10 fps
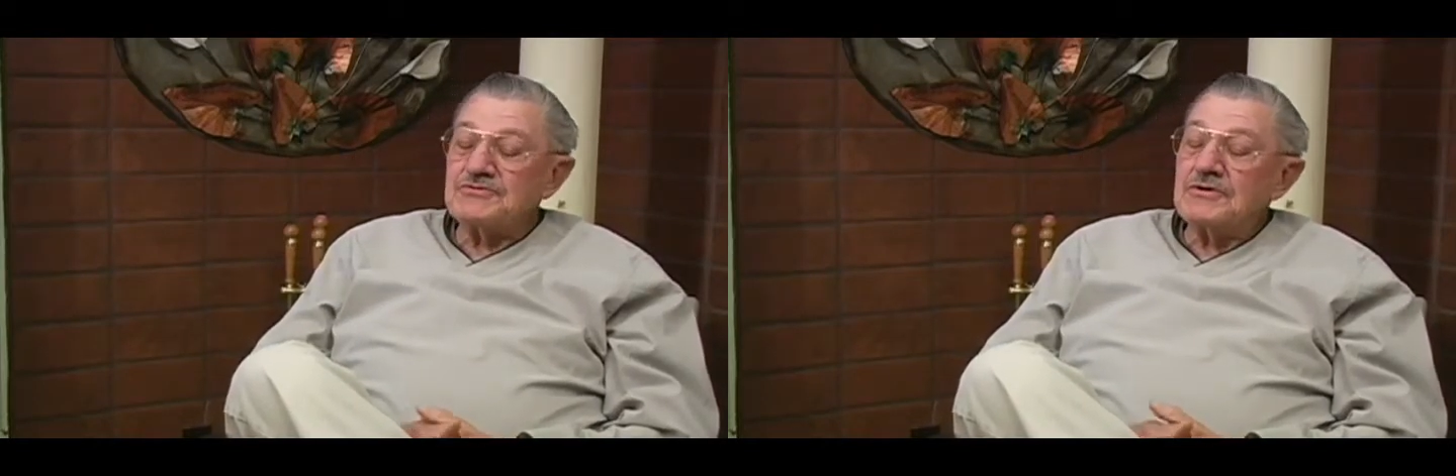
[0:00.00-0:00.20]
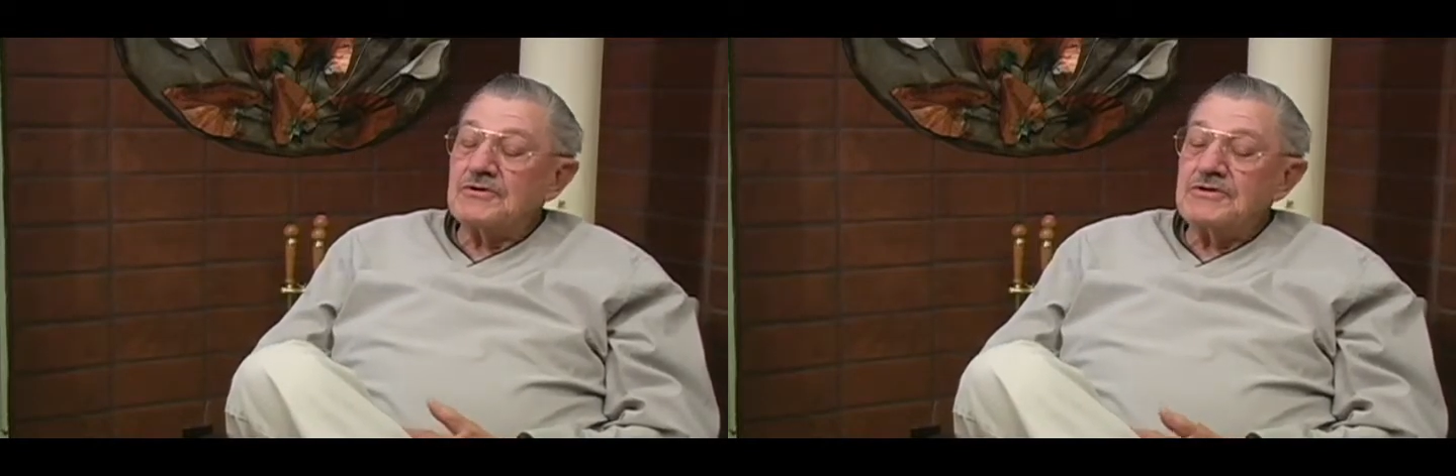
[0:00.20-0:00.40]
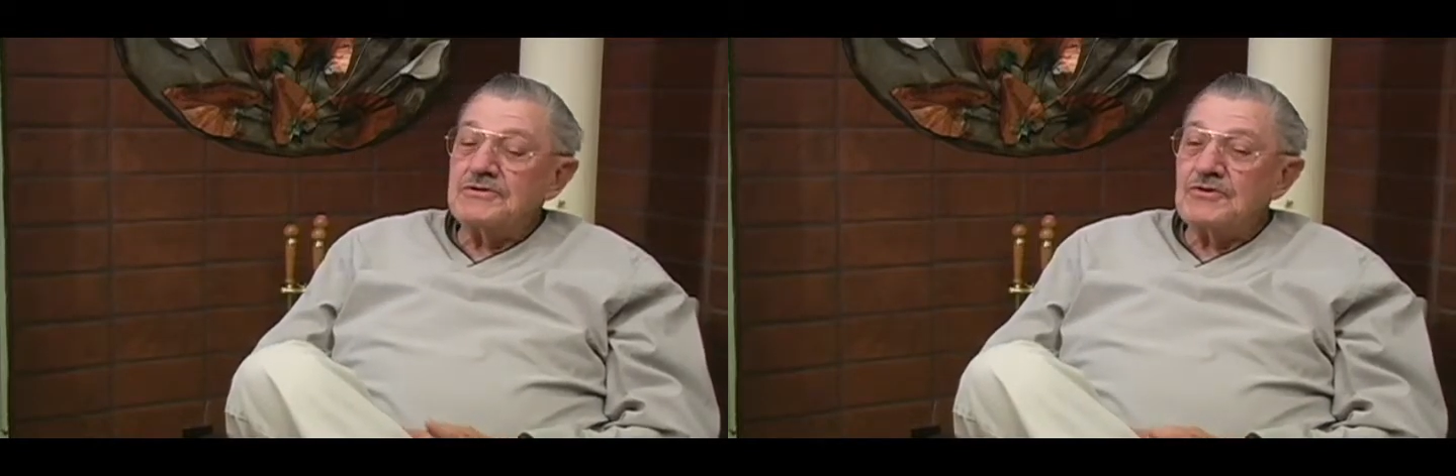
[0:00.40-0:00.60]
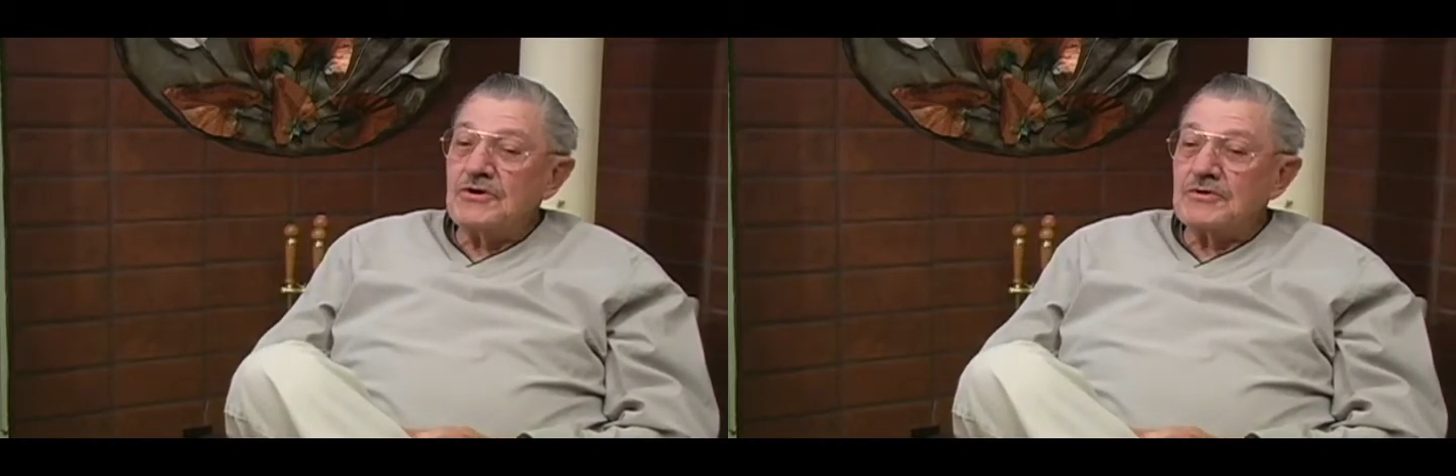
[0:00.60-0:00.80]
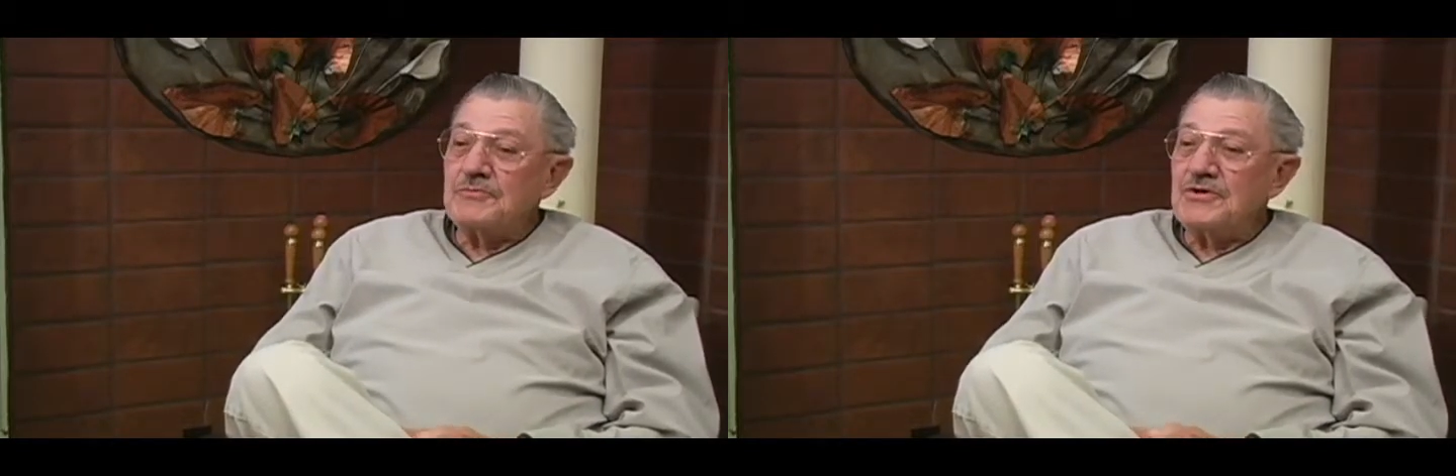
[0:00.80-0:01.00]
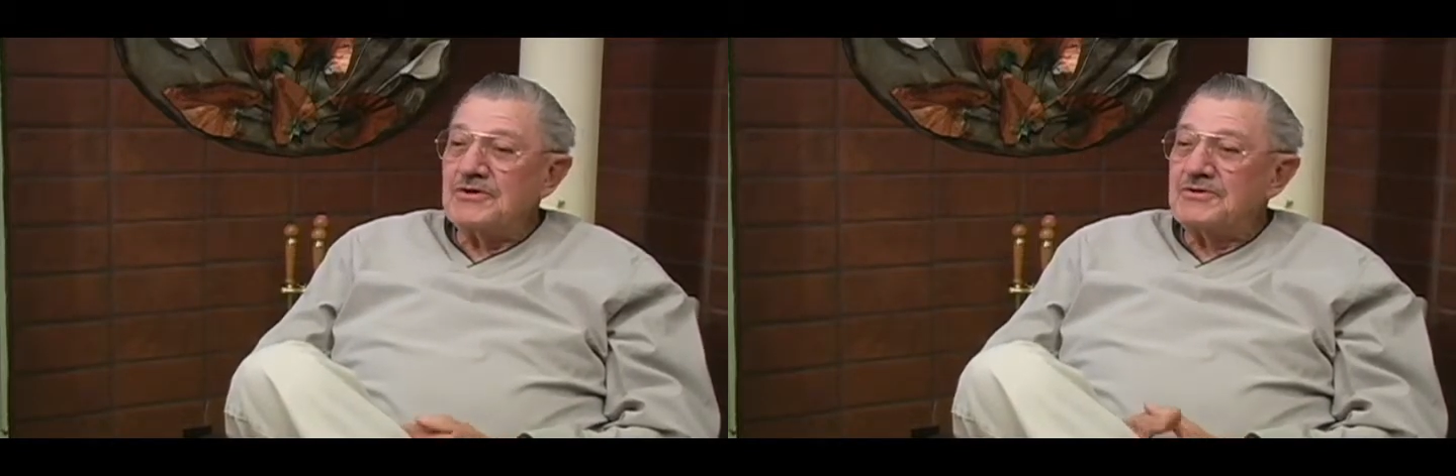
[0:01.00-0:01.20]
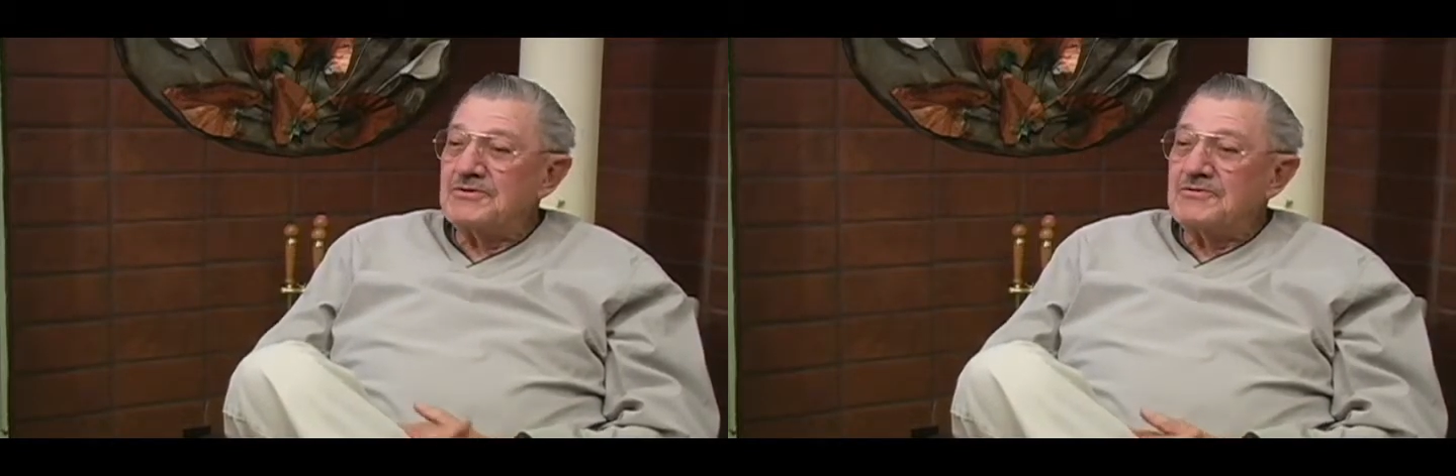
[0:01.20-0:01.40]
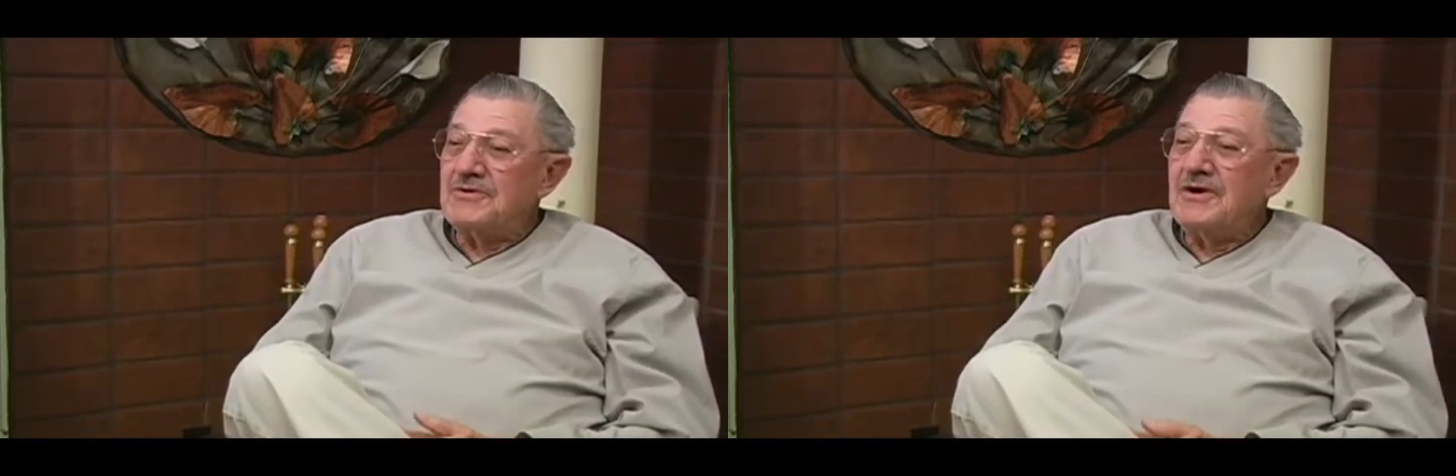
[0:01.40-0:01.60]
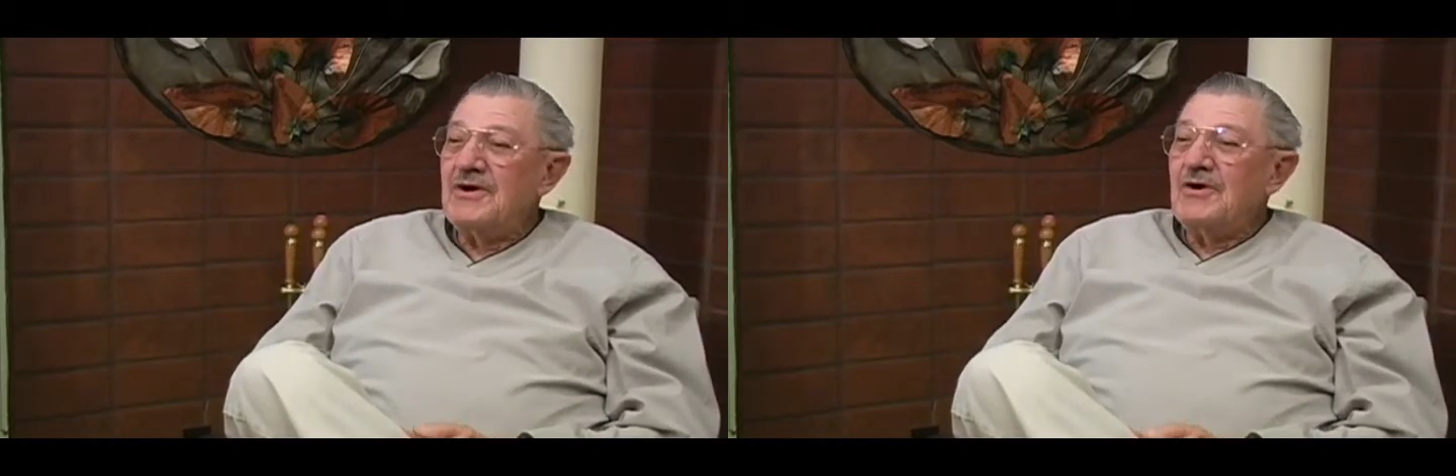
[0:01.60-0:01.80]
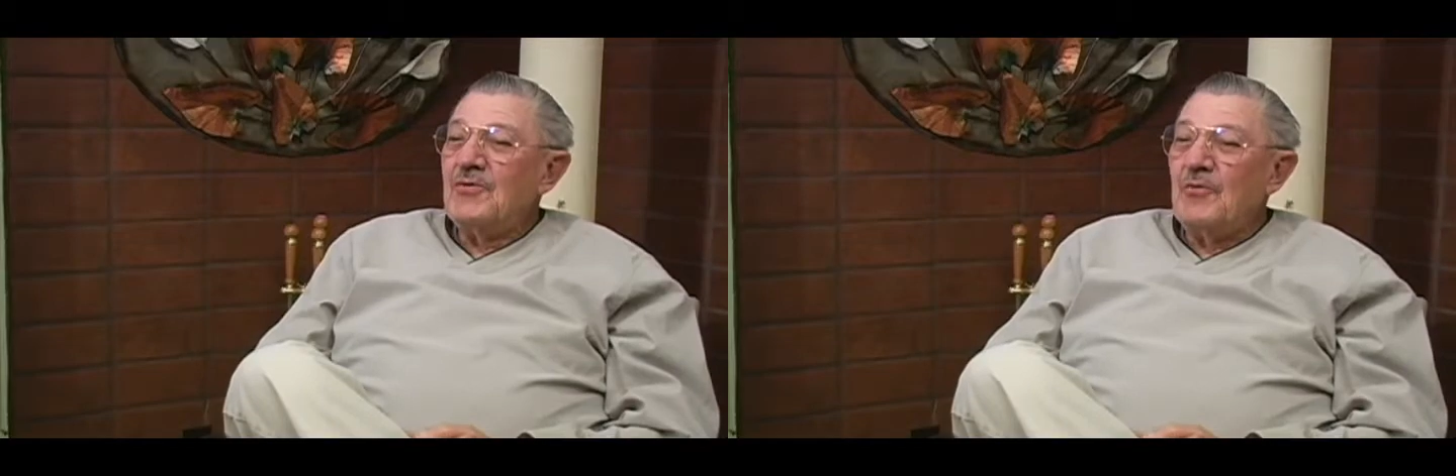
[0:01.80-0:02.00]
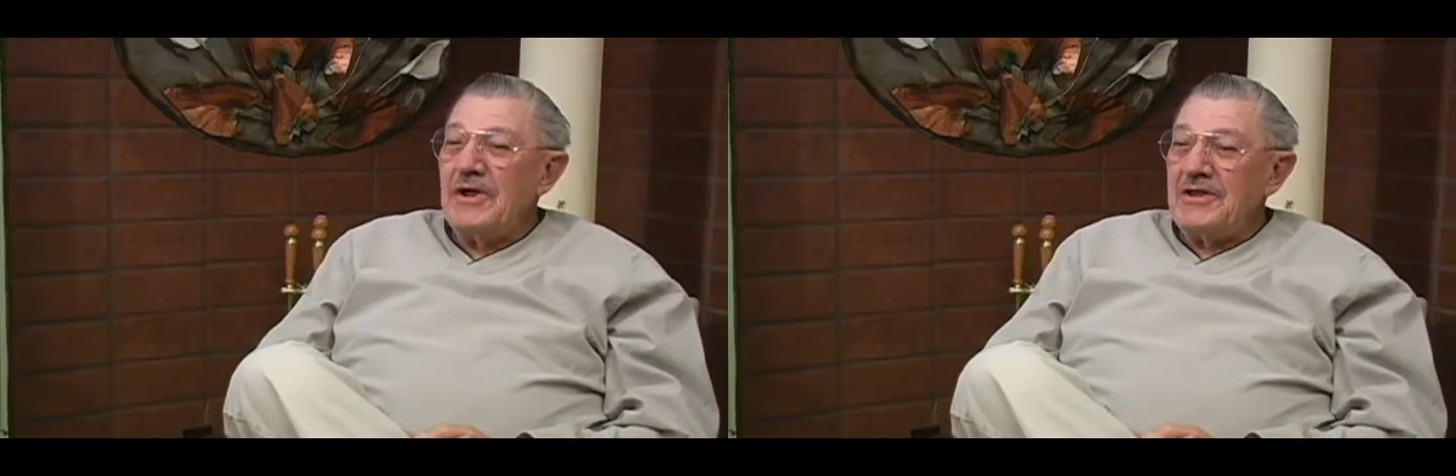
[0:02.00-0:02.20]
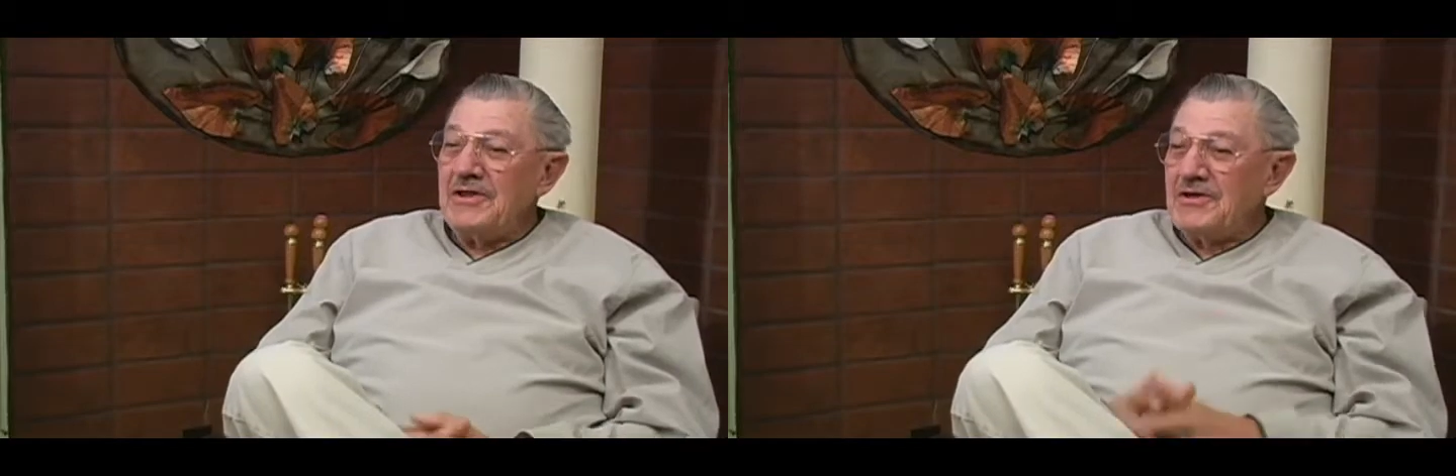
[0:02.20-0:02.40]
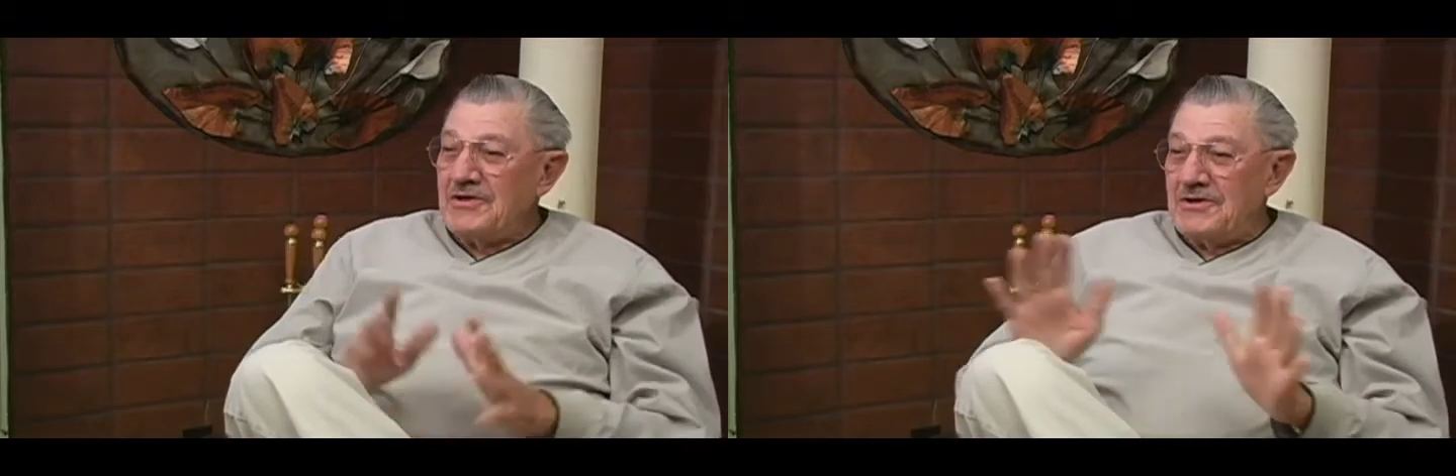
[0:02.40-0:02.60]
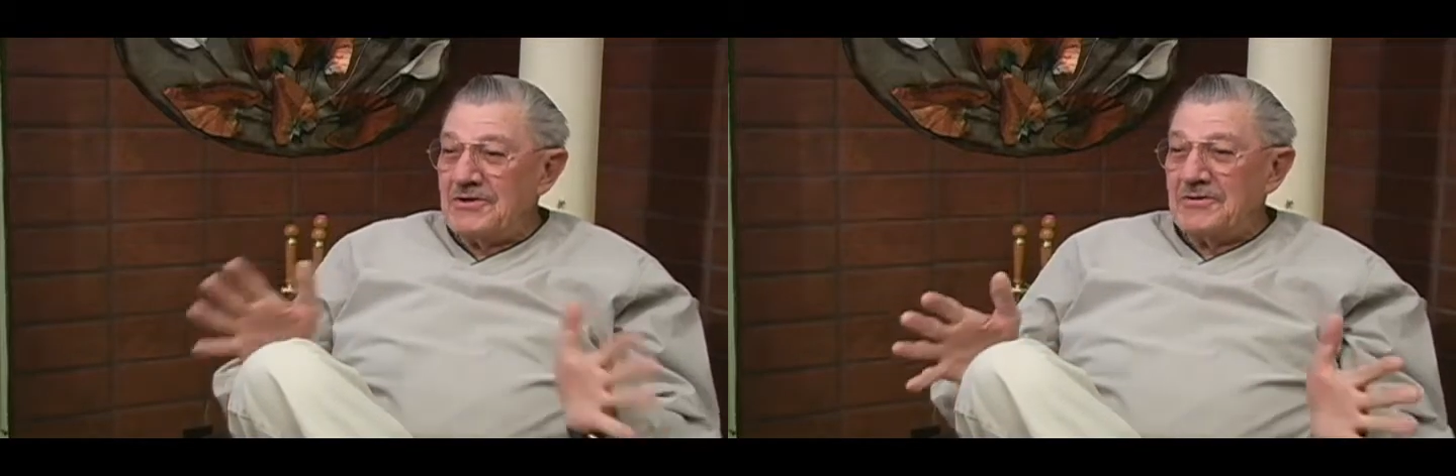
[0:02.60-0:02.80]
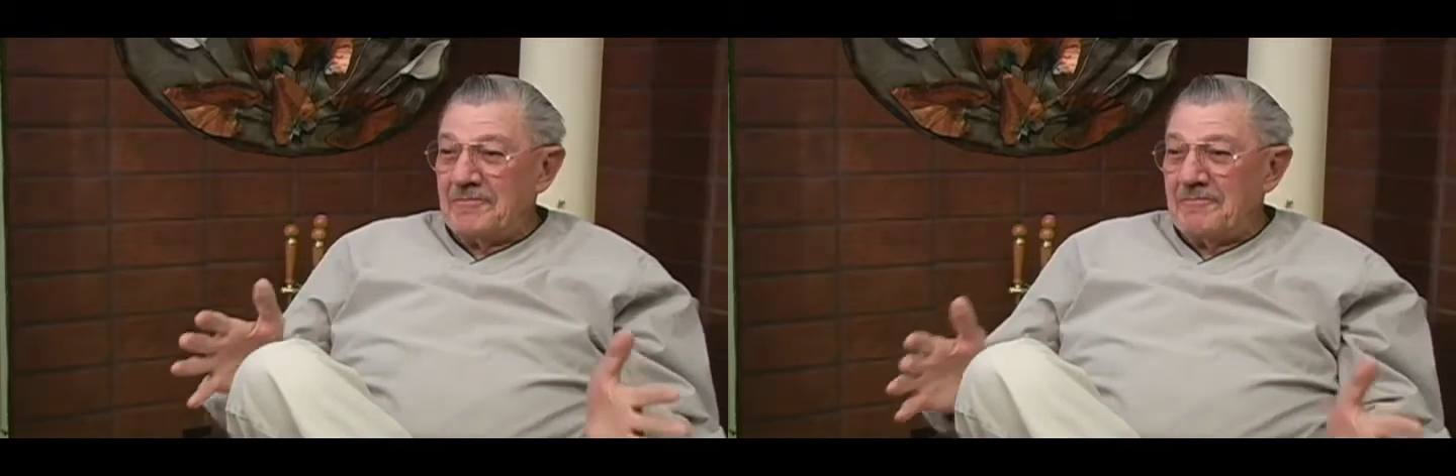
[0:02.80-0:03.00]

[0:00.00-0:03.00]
so he talked me into waiting a year